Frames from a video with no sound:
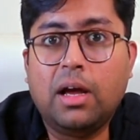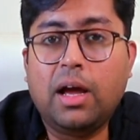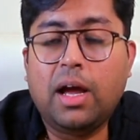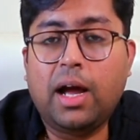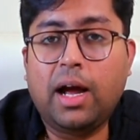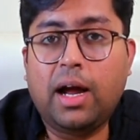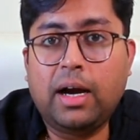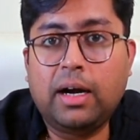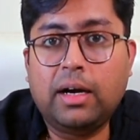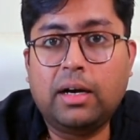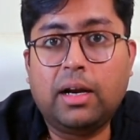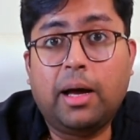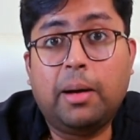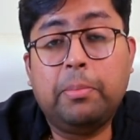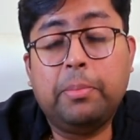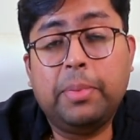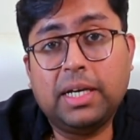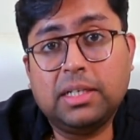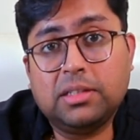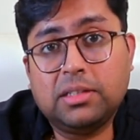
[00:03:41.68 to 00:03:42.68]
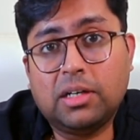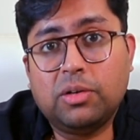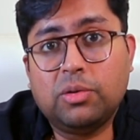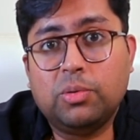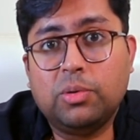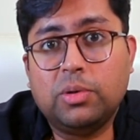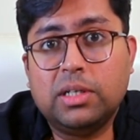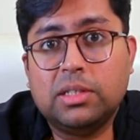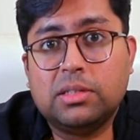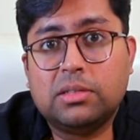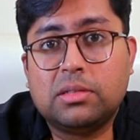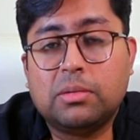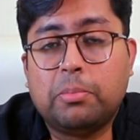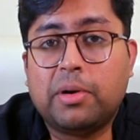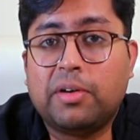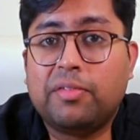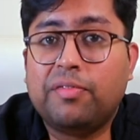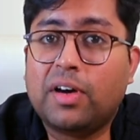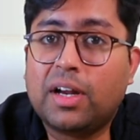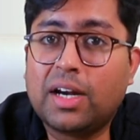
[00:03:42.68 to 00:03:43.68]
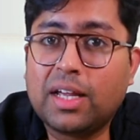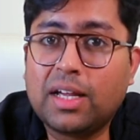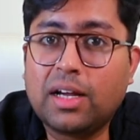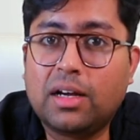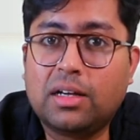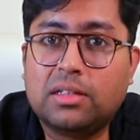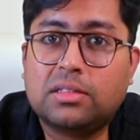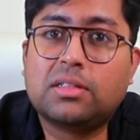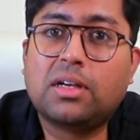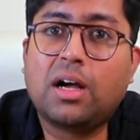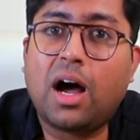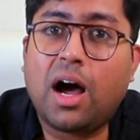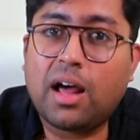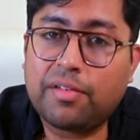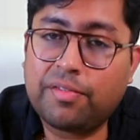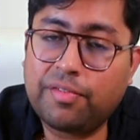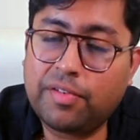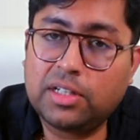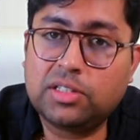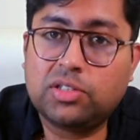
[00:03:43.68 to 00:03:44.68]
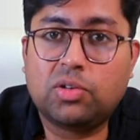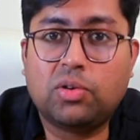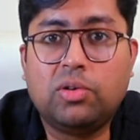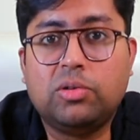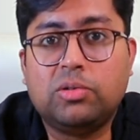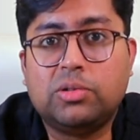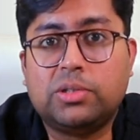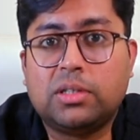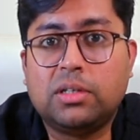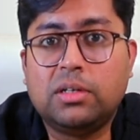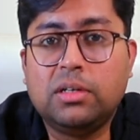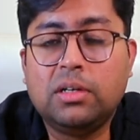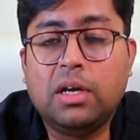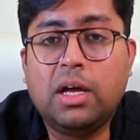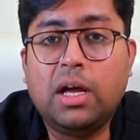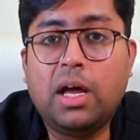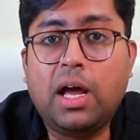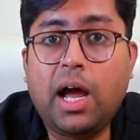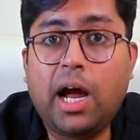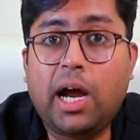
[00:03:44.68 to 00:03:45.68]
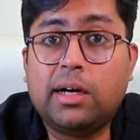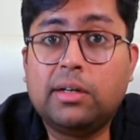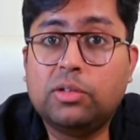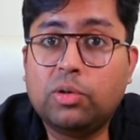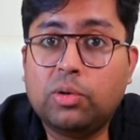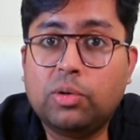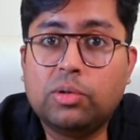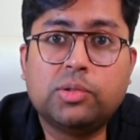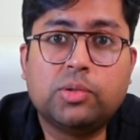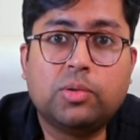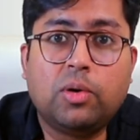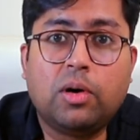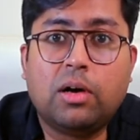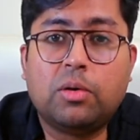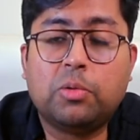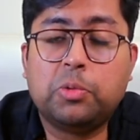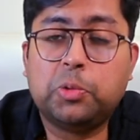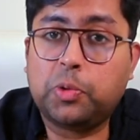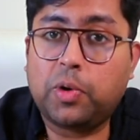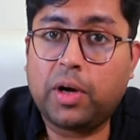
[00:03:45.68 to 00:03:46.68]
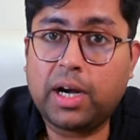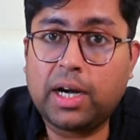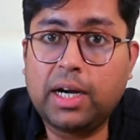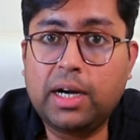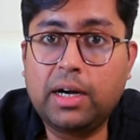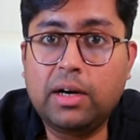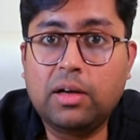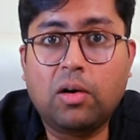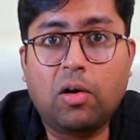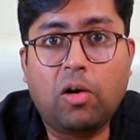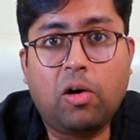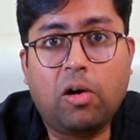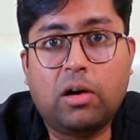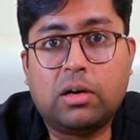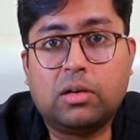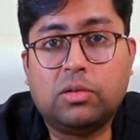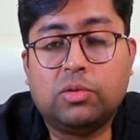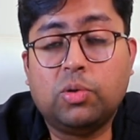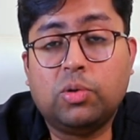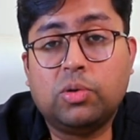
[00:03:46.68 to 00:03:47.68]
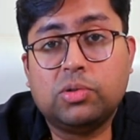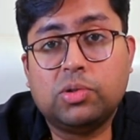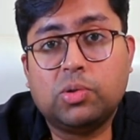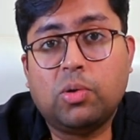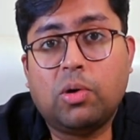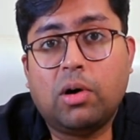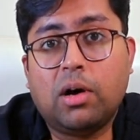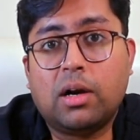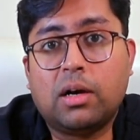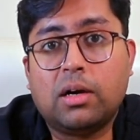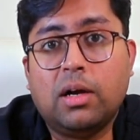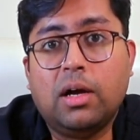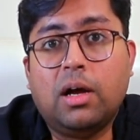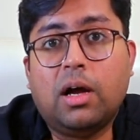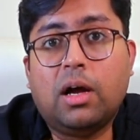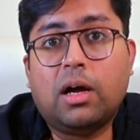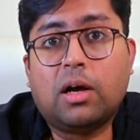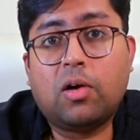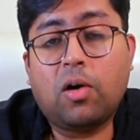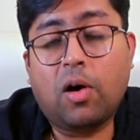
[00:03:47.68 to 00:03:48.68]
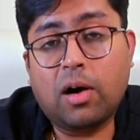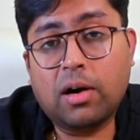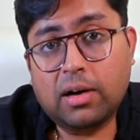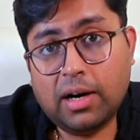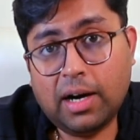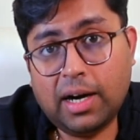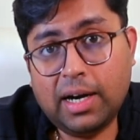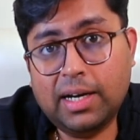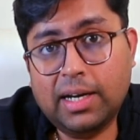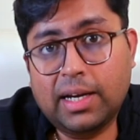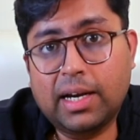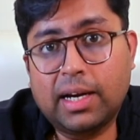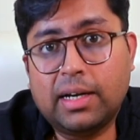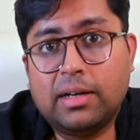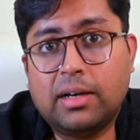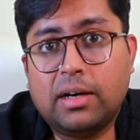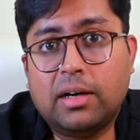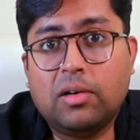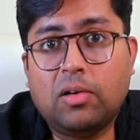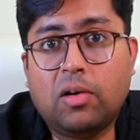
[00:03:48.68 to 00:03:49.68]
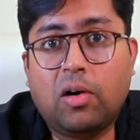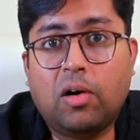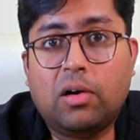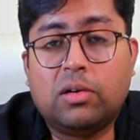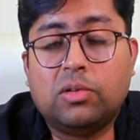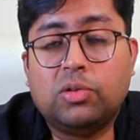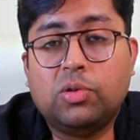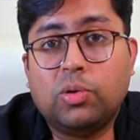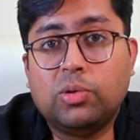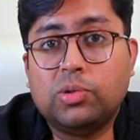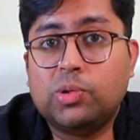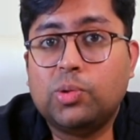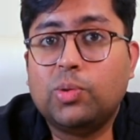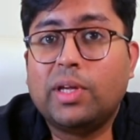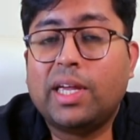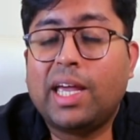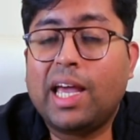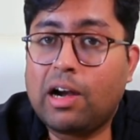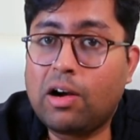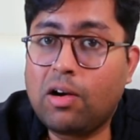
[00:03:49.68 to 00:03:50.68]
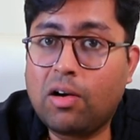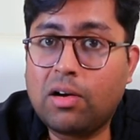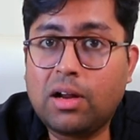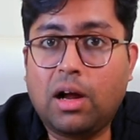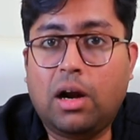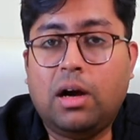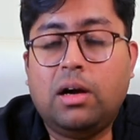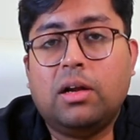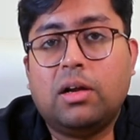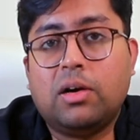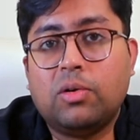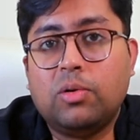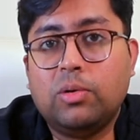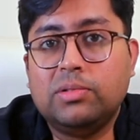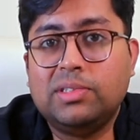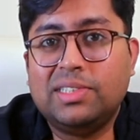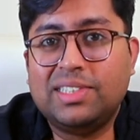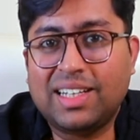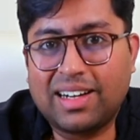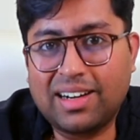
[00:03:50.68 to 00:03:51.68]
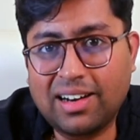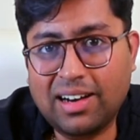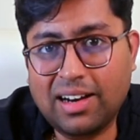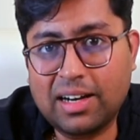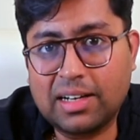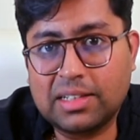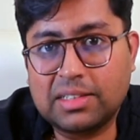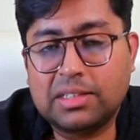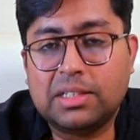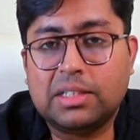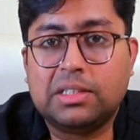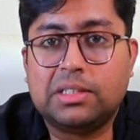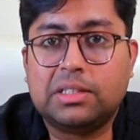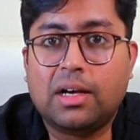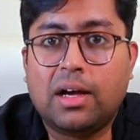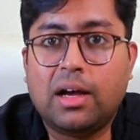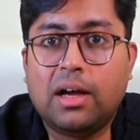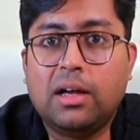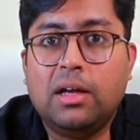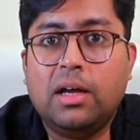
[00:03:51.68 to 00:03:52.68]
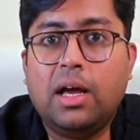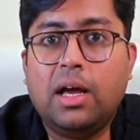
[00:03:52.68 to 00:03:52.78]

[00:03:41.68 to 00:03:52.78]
and a patient who is preferring a scar-free solution, and those who are worried, or those who are contraindicated, or those who cannot undergo general anesthesia,